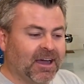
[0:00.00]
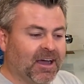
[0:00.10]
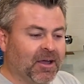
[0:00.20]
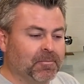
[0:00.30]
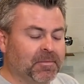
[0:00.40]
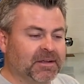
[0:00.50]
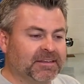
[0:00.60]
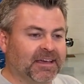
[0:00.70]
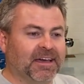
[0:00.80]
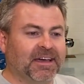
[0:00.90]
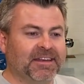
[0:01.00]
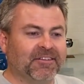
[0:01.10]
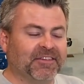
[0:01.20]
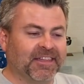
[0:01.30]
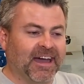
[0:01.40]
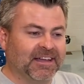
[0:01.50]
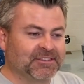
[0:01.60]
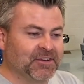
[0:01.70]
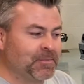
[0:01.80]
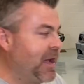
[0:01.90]
But enough of that.
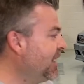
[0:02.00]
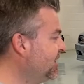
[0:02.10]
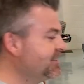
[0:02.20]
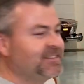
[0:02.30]
So back to